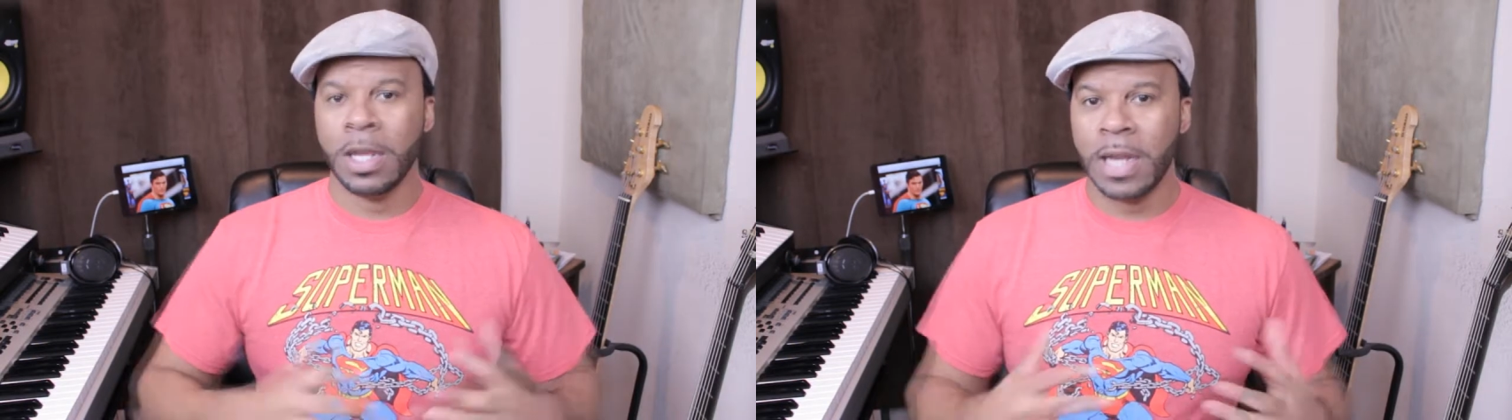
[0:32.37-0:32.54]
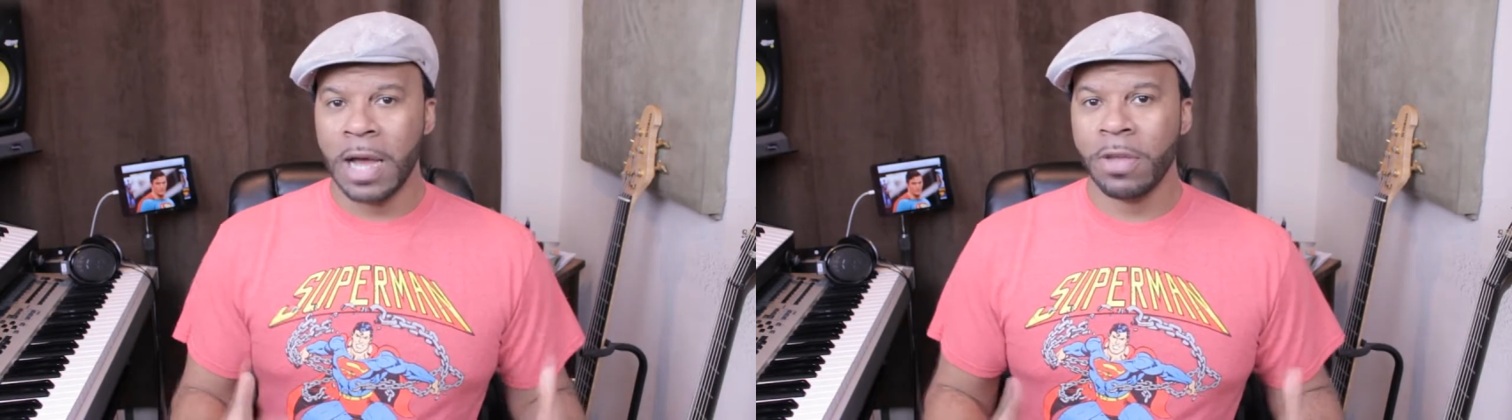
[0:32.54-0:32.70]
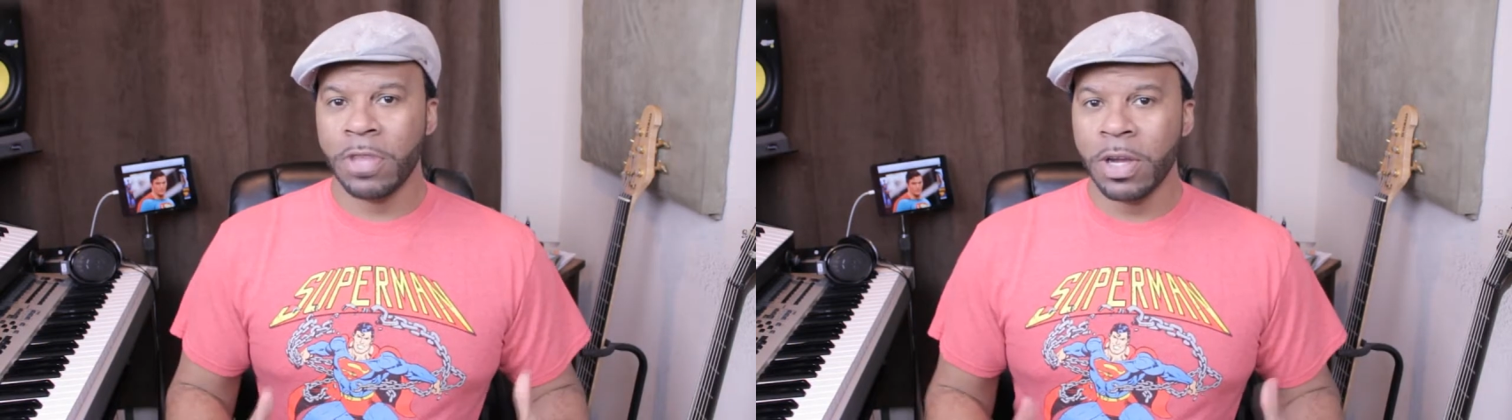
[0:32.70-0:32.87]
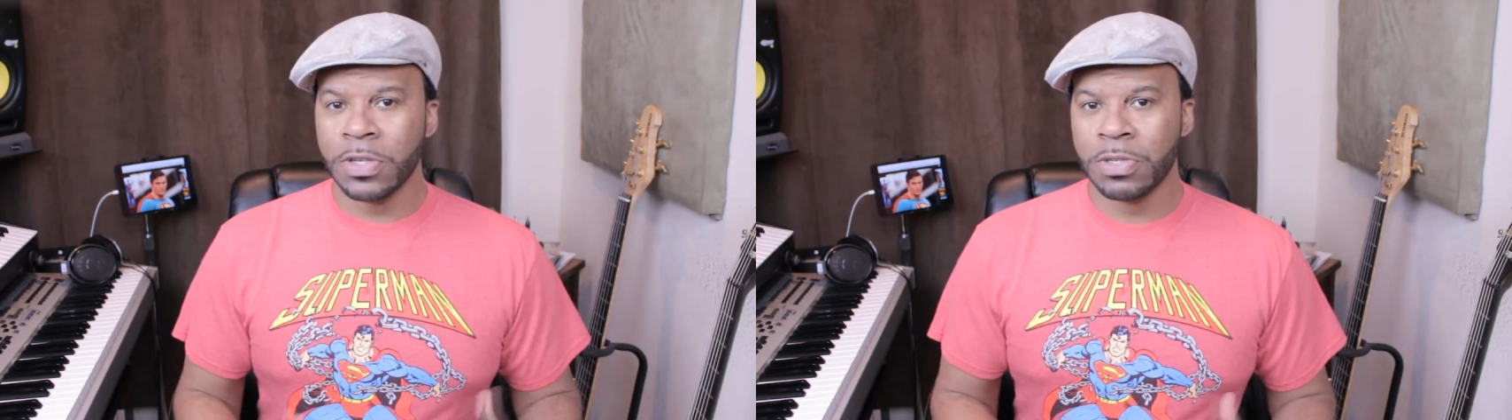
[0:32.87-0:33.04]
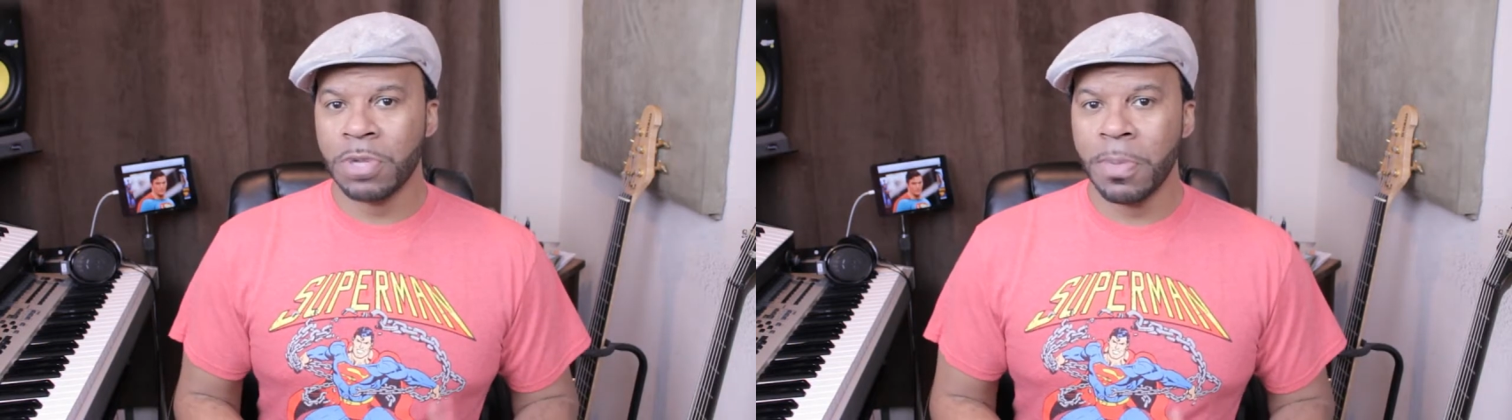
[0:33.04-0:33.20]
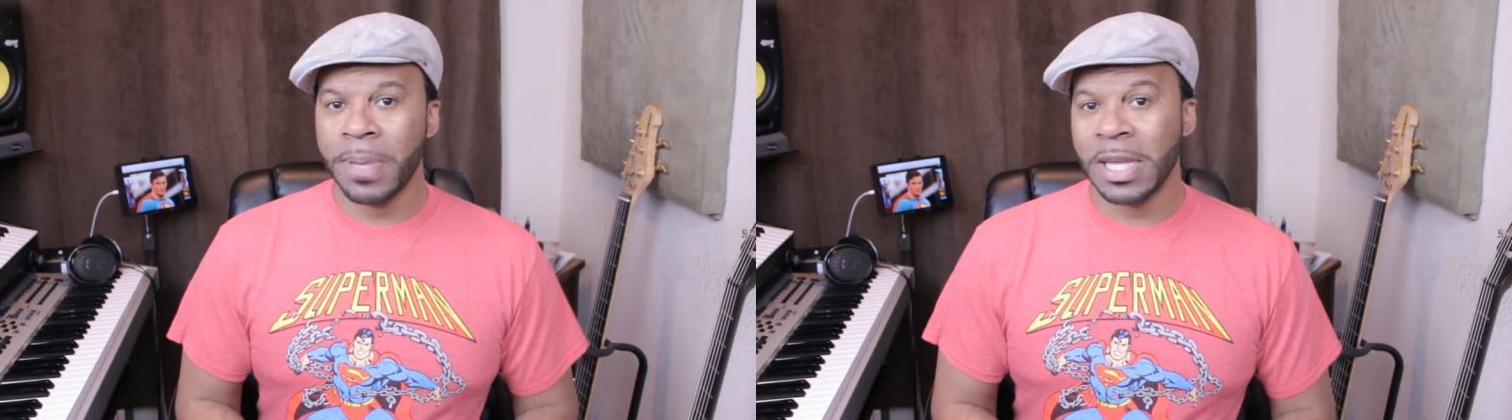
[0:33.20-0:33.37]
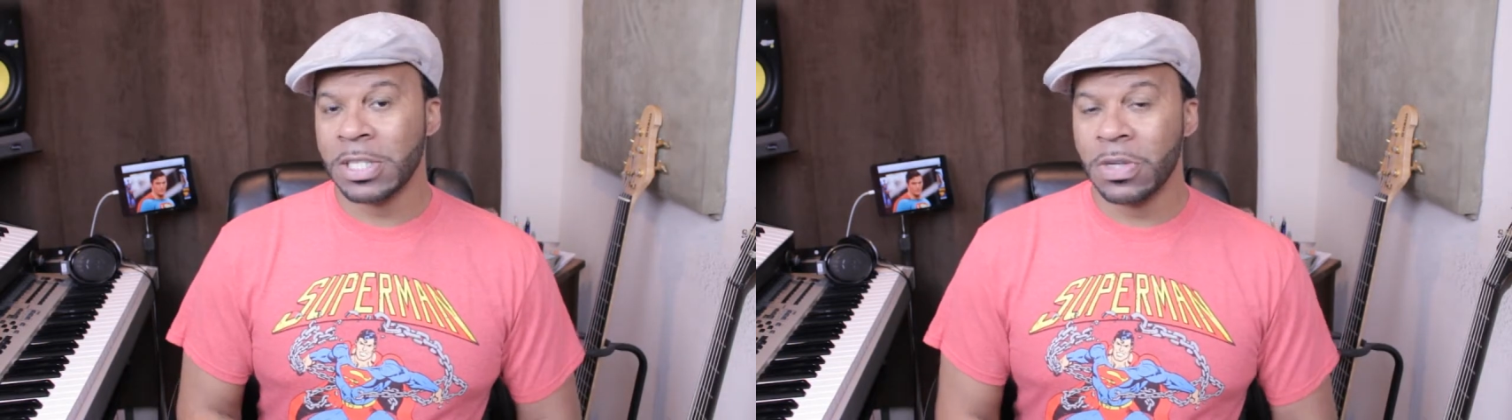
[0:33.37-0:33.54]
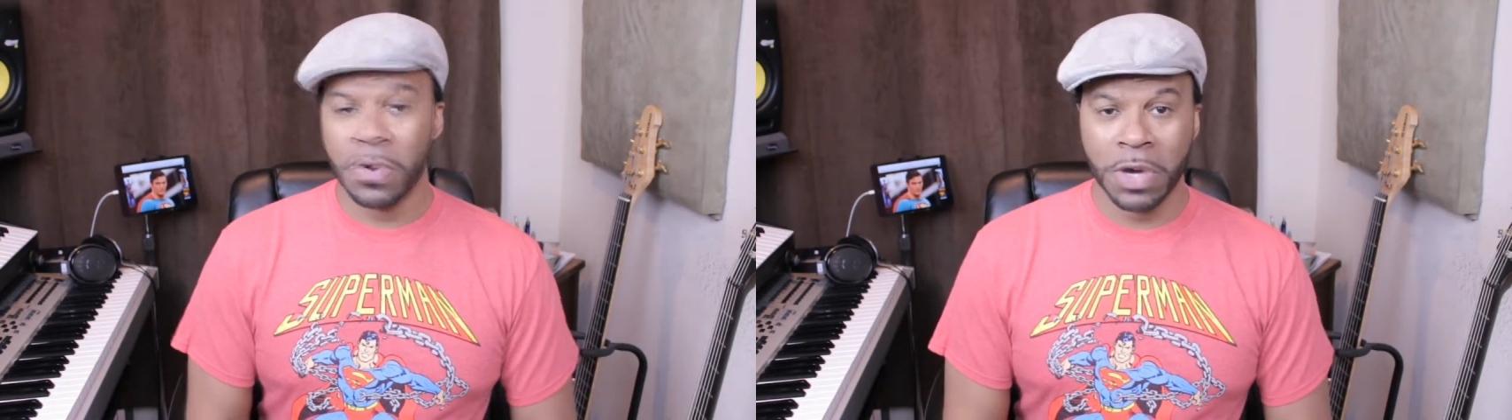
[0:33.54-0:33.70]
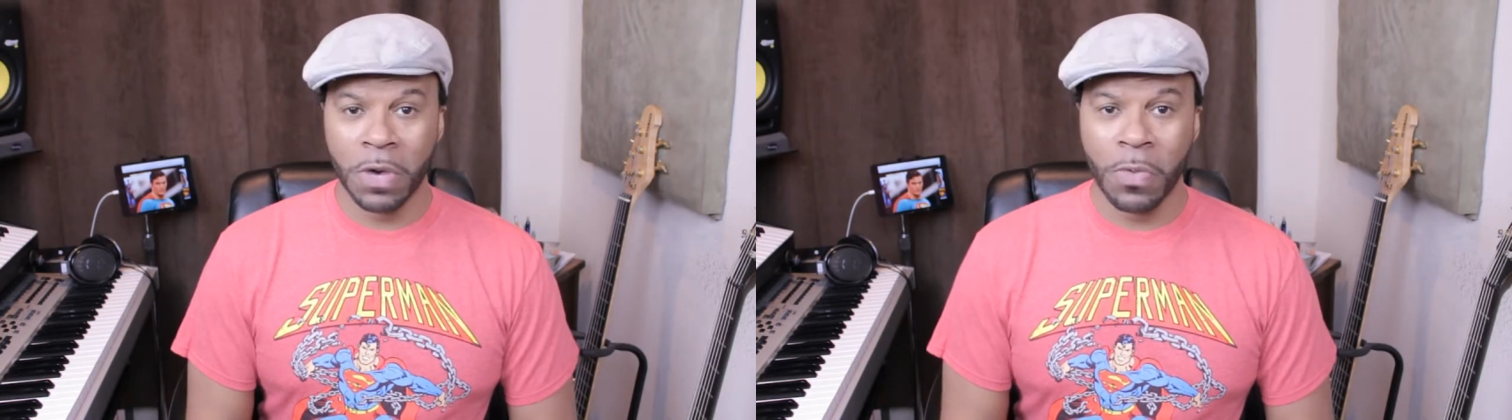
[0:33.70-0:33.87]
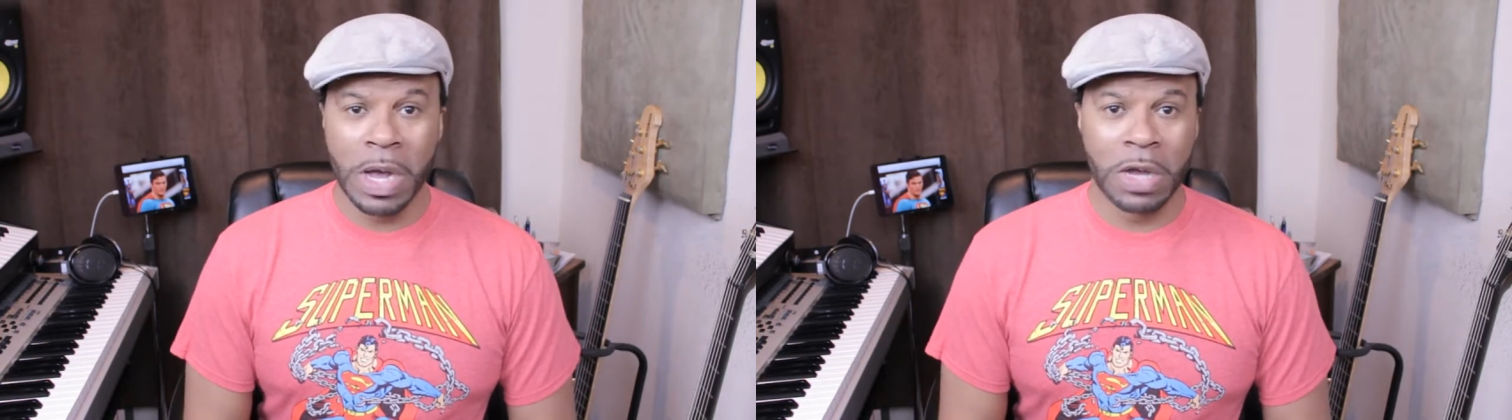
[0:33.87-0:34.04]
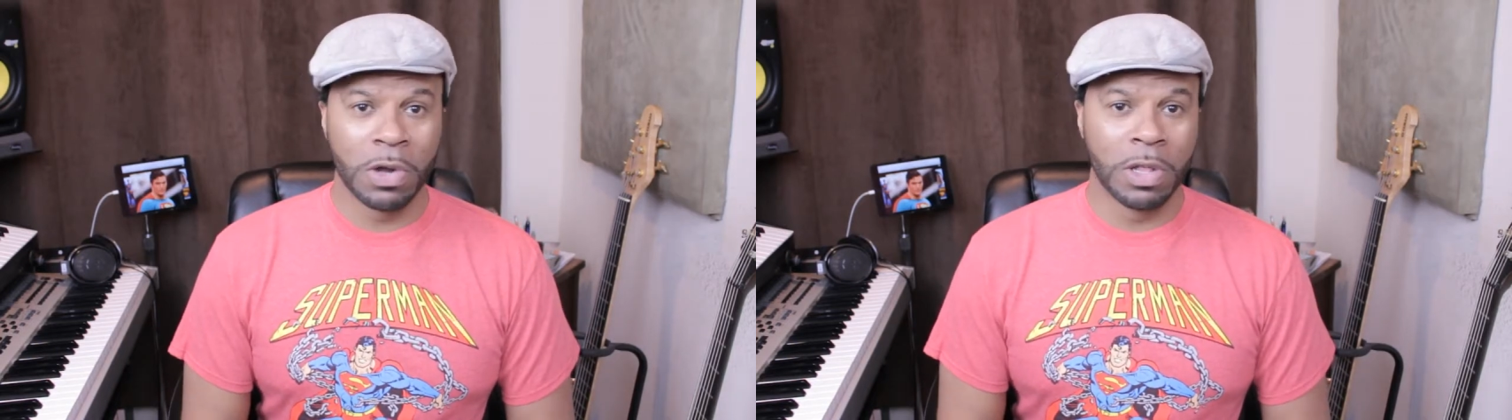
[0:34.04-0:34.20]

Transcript: Now, there are some debates going around